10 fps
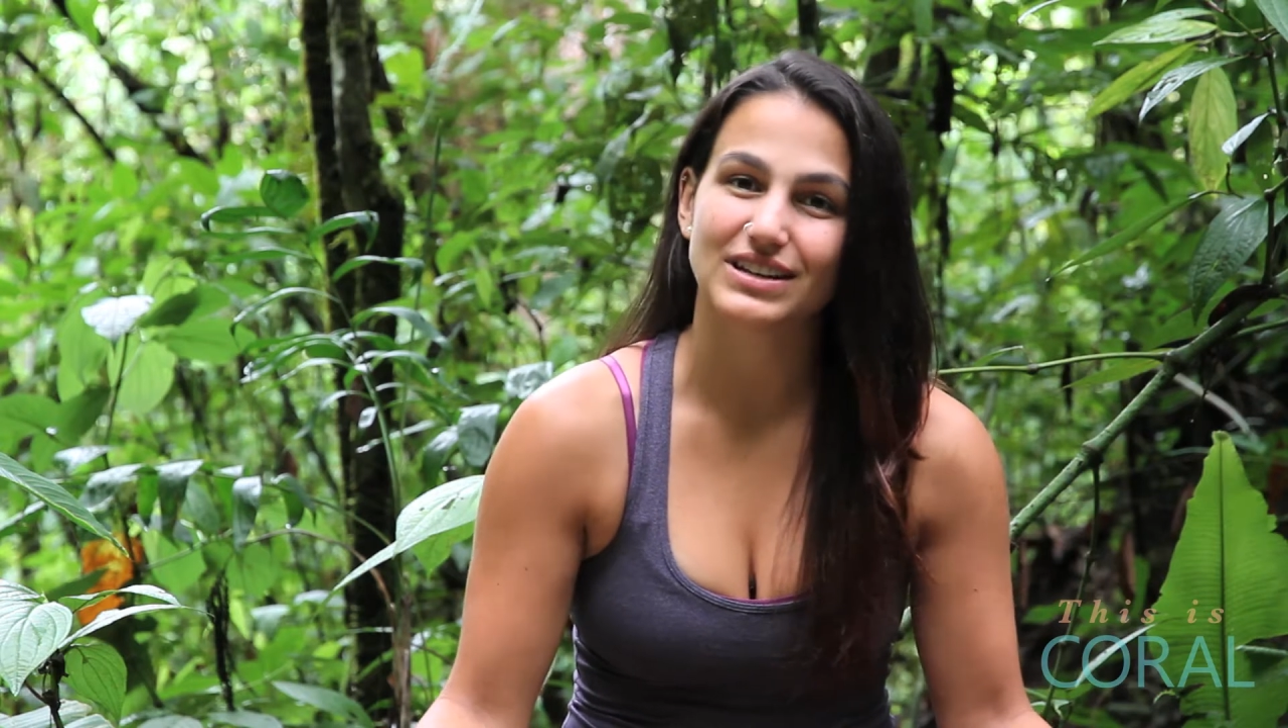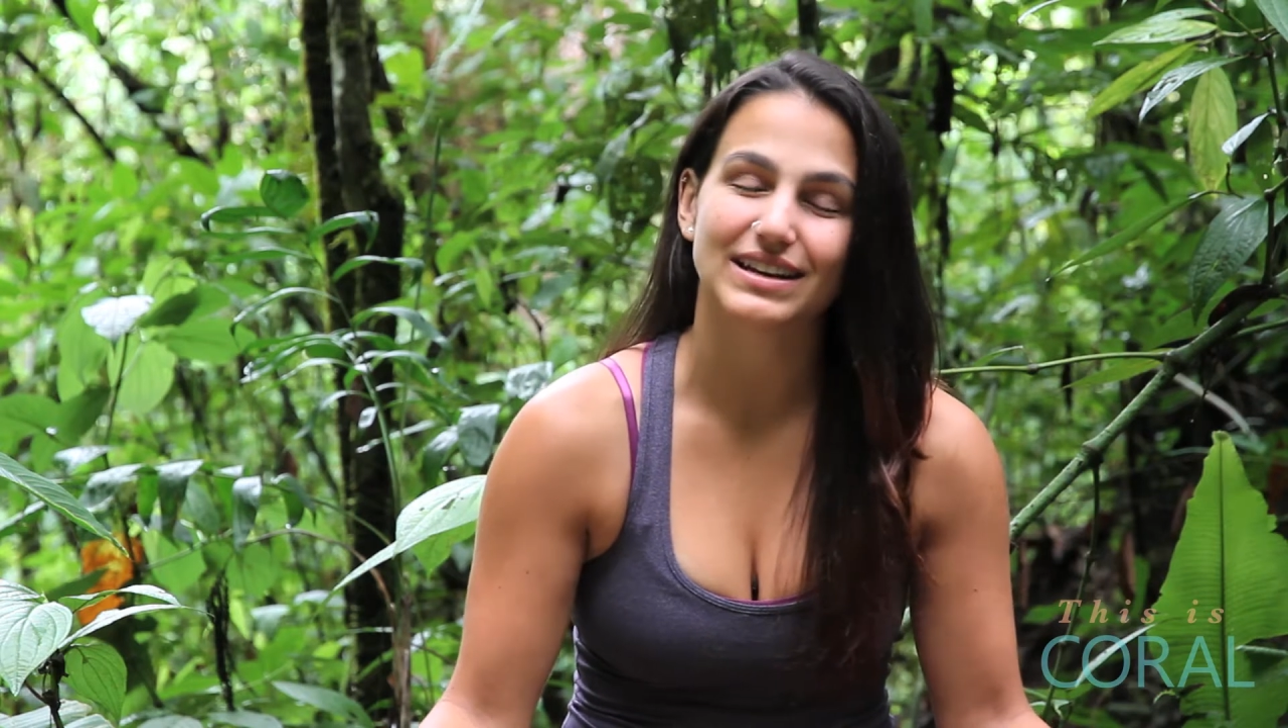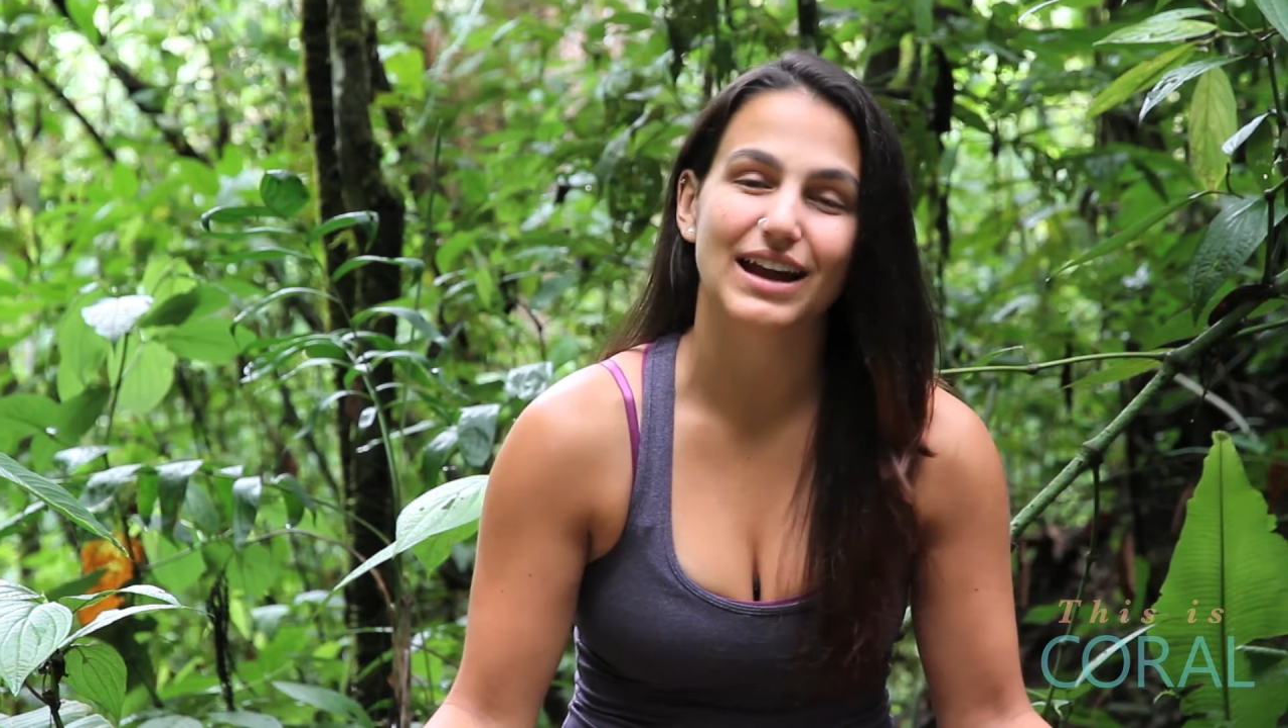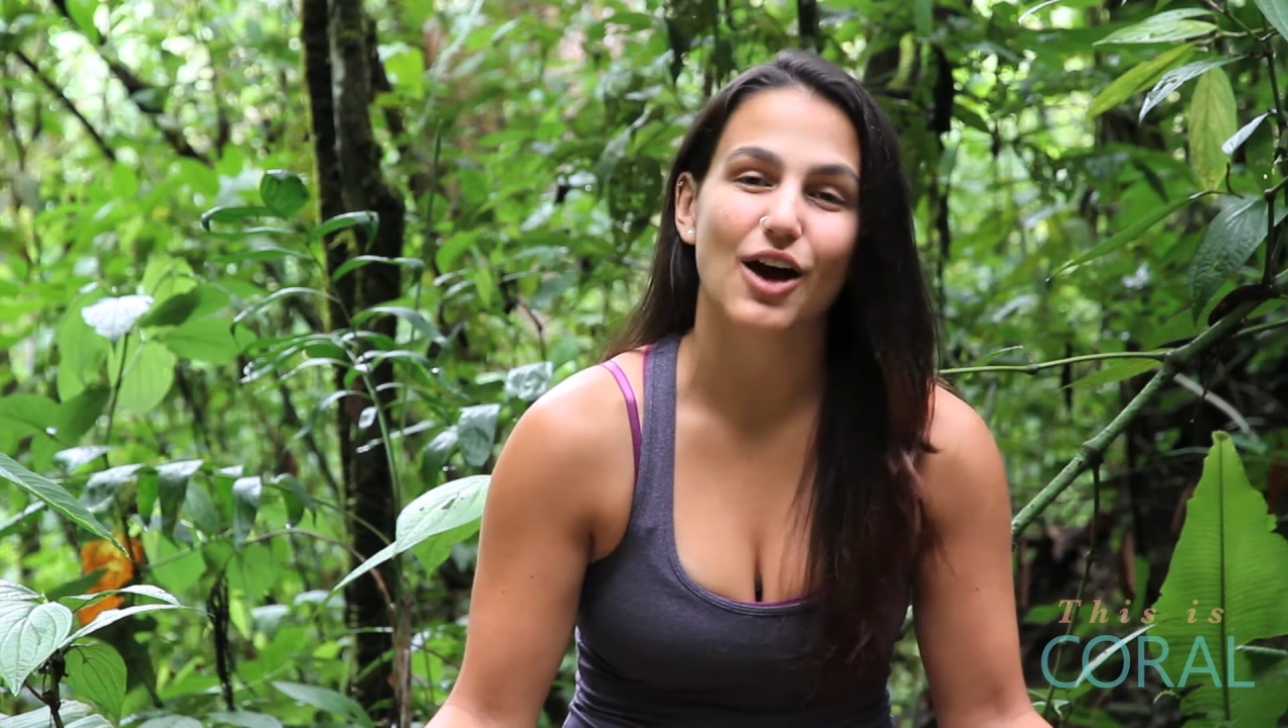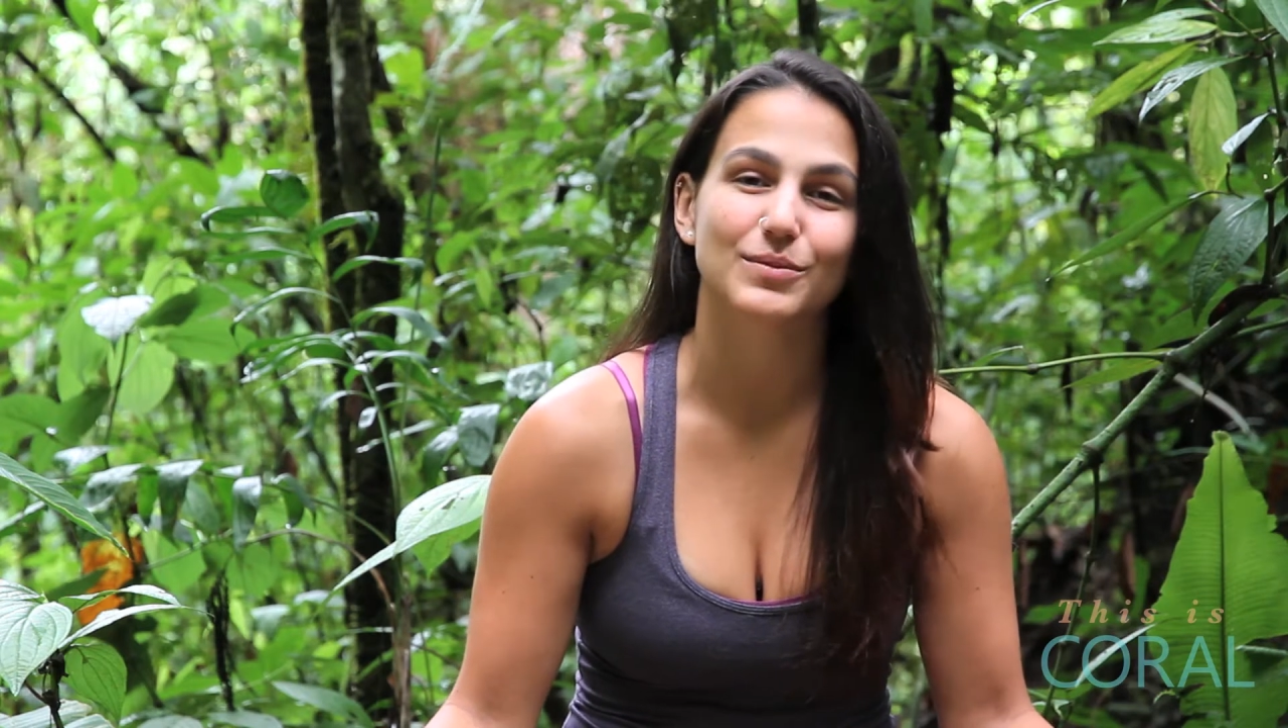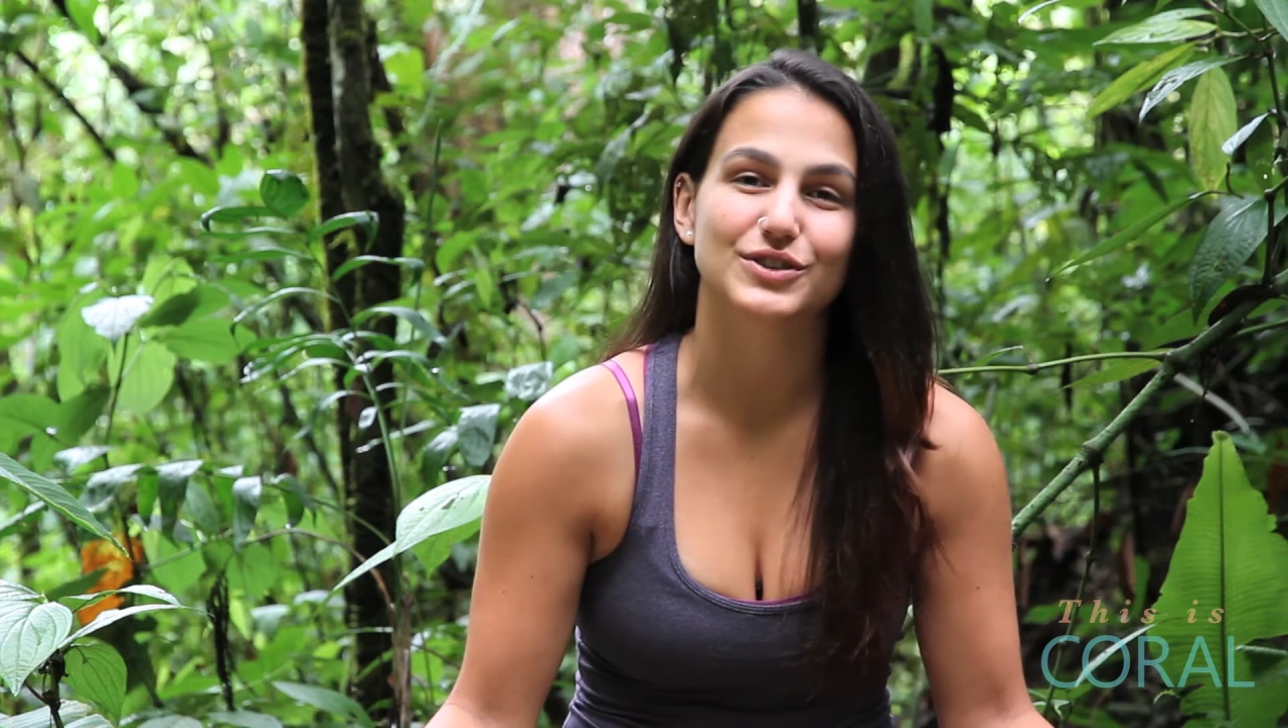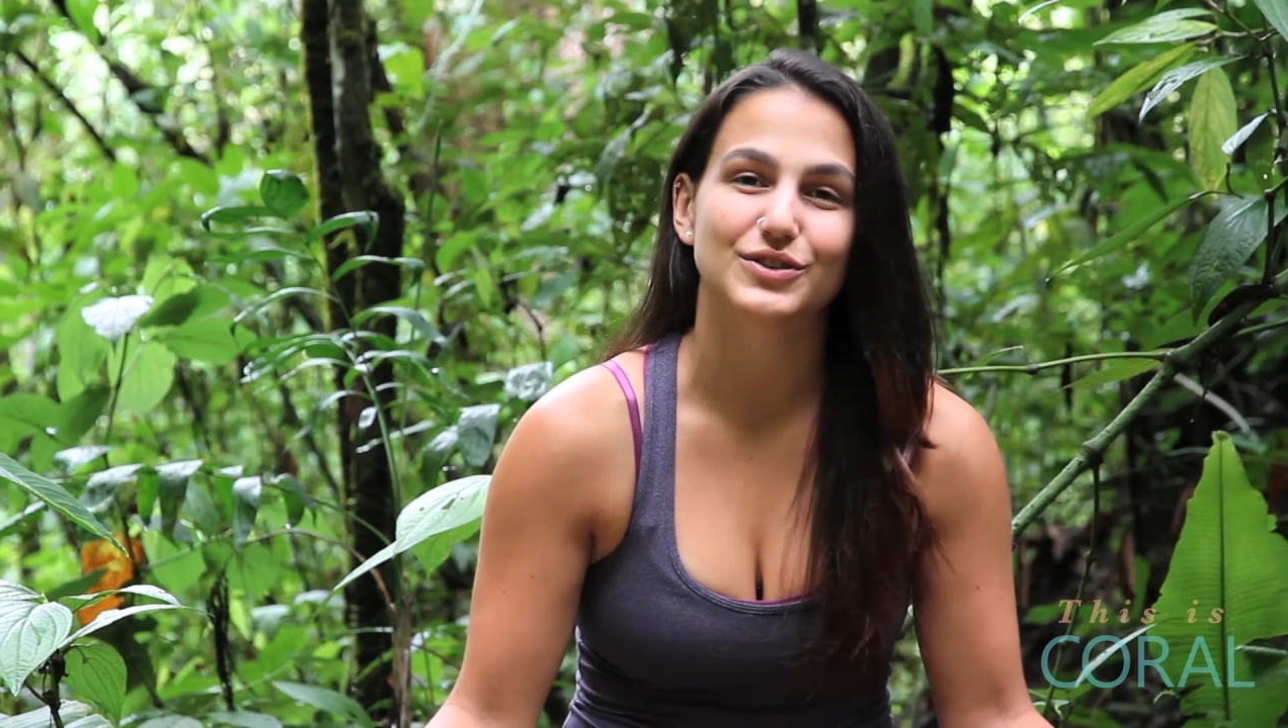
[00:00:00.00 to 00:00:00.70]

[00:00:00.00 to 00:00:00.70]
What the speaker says: it can help